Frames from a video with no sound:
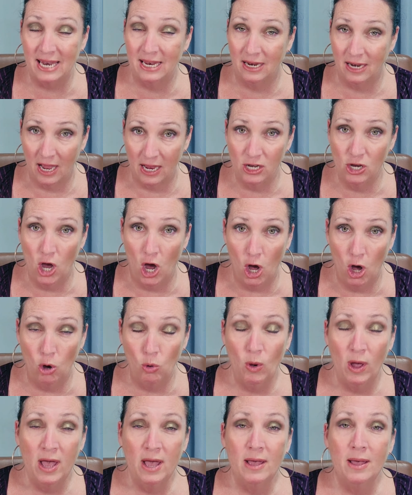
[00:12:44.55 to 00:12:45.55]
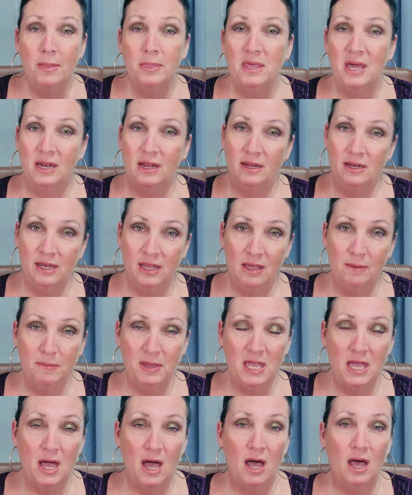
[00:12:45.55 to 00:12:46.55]
And I know that
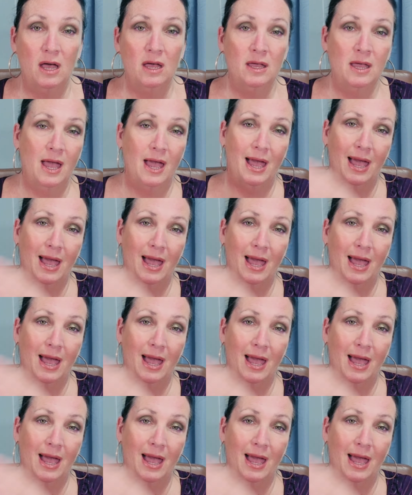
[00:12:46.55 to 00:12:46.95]
anemia